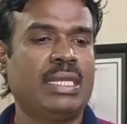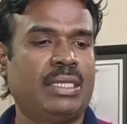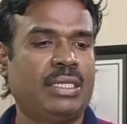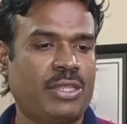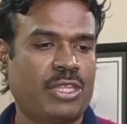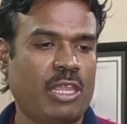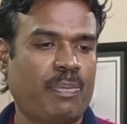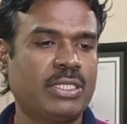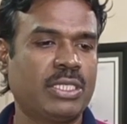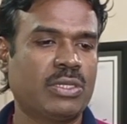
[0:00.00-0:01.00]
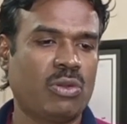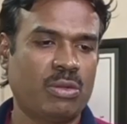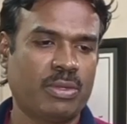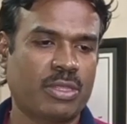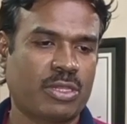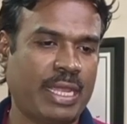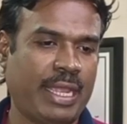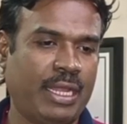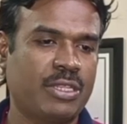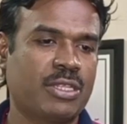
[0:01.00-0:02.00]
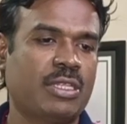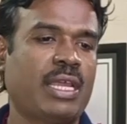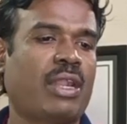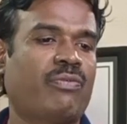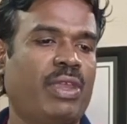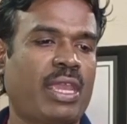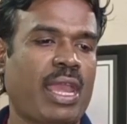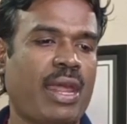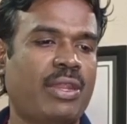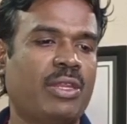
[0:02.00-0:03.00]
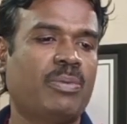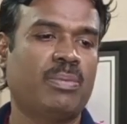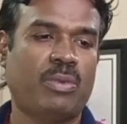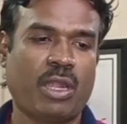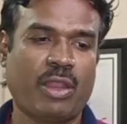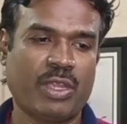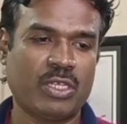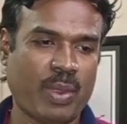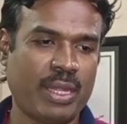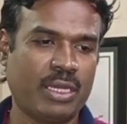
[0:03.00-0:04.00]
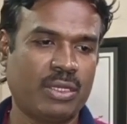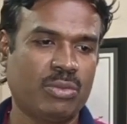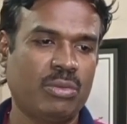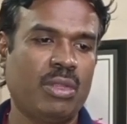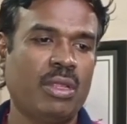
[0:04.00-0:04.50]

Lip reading: The CPT codebook states that we can report modifier 22